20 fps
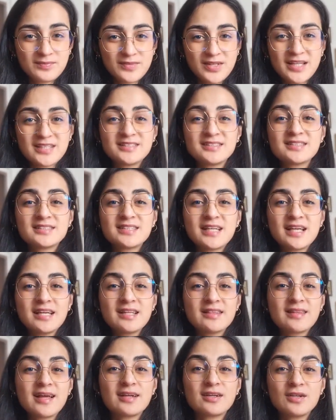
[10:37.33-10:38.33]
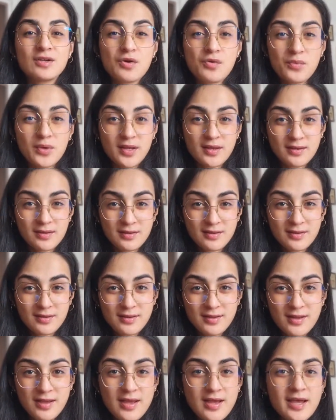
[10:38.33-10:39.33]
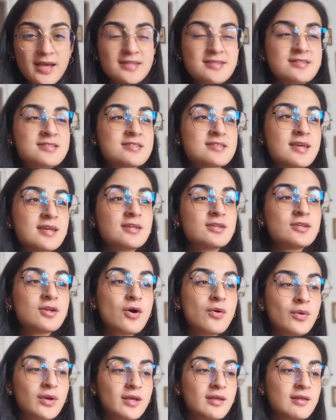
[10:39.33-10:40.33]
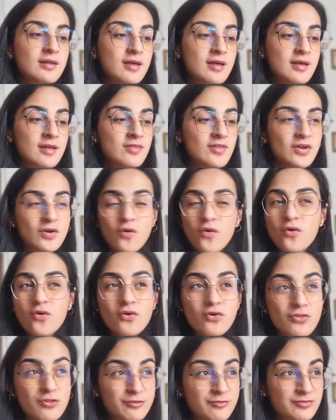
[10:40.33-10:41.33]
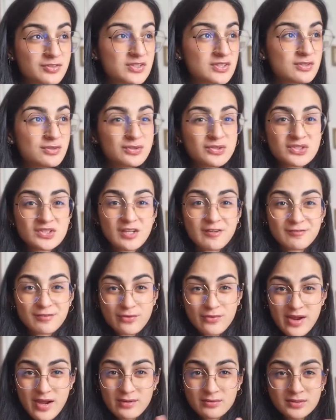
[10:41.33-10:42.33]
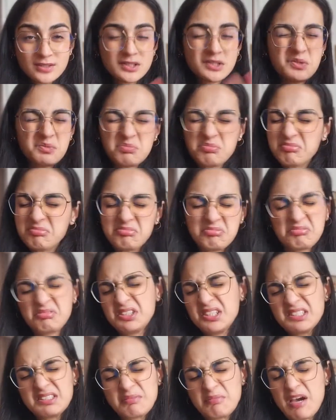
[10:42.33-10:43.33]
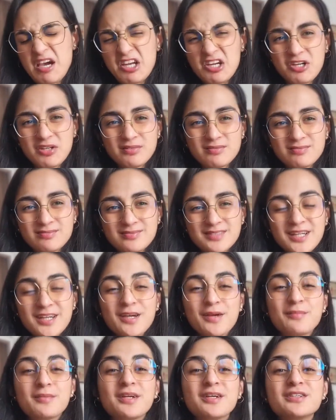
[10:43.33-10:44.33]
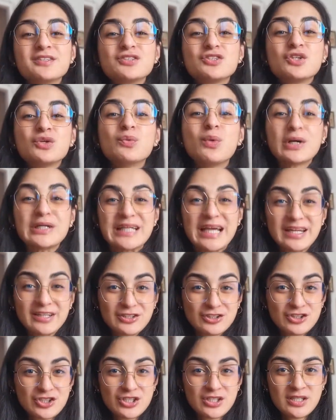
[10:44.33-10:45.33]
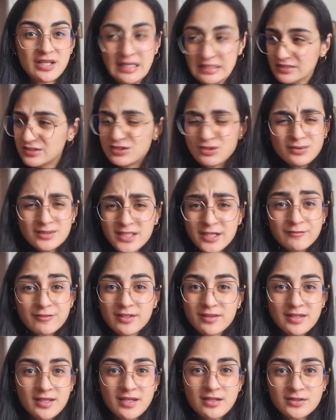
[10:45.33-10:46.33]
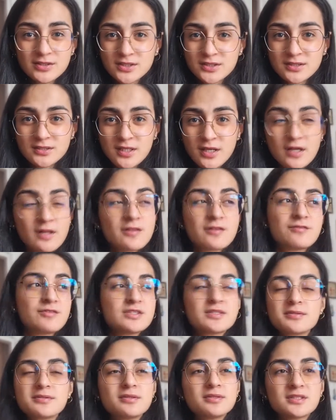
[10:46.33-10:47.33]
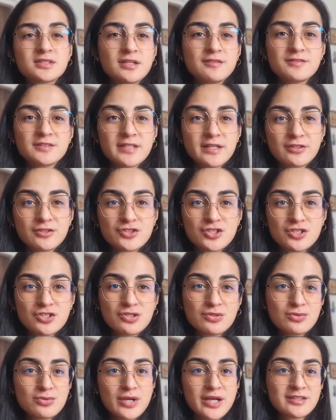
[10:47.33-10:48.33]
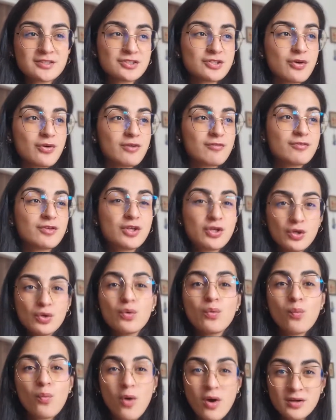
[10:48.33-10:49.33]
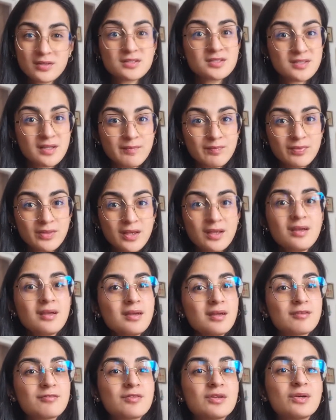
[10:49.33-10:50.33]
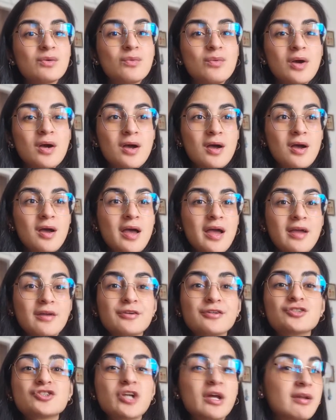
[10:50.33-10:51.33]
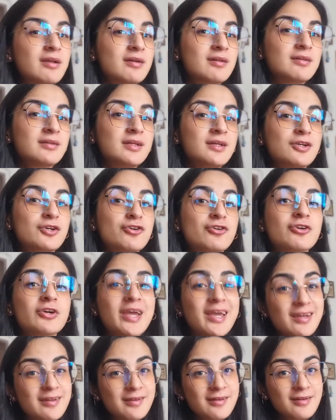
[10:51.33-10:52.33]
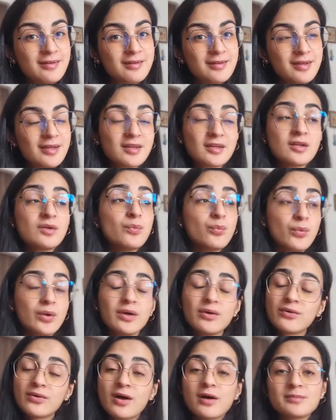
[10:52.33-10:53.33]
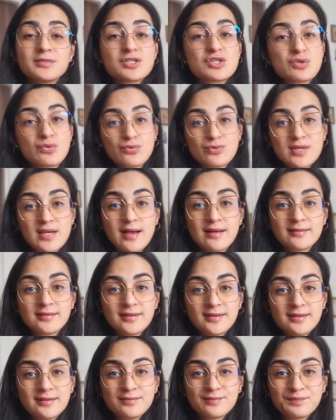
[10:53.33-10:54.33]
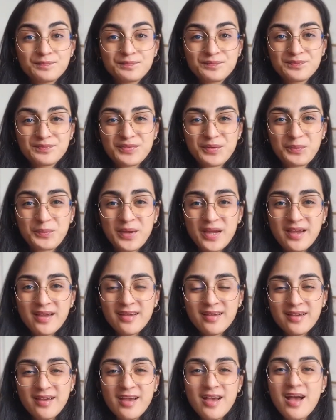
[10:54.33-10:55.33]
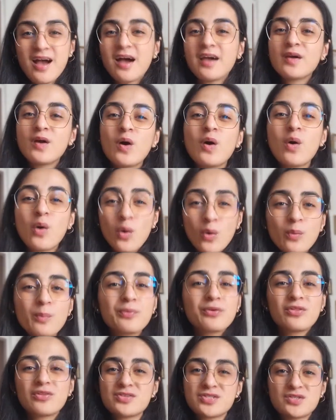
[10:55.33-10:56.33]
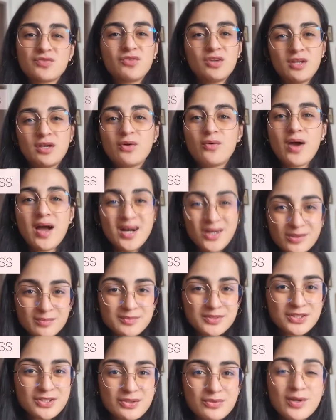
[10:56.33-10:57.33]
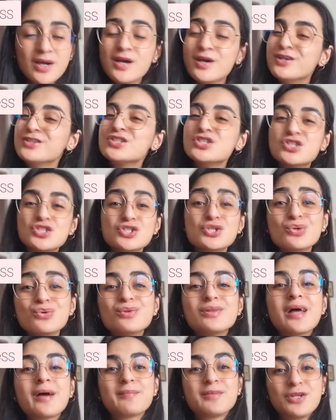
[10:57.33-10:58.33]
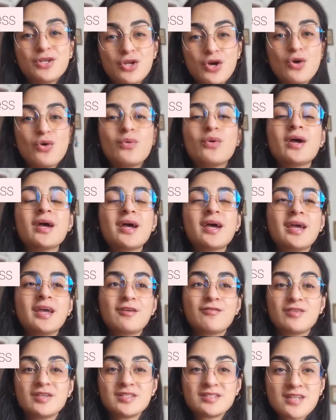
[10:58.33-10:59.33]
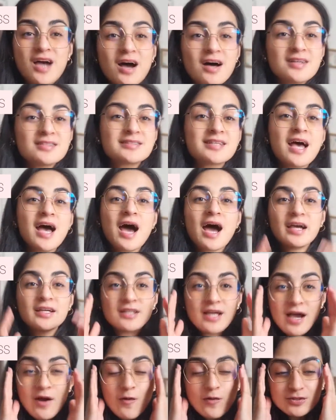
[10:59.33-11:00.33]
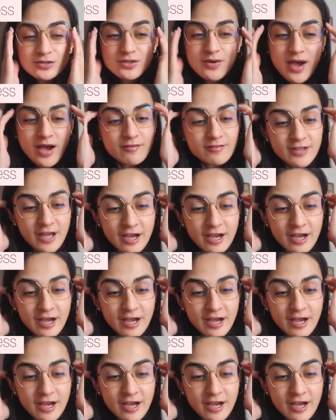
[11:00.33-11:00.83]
And stay in that knowing. And stay knowing that all the physical stuff around you doesn't matter, because you are energy, and so is everything else. The physical stuff is energy too. And so if you want something, if you energetically create it, it will come into reality. Okay, I hope this video helped you. Do let me know if it does. I also have an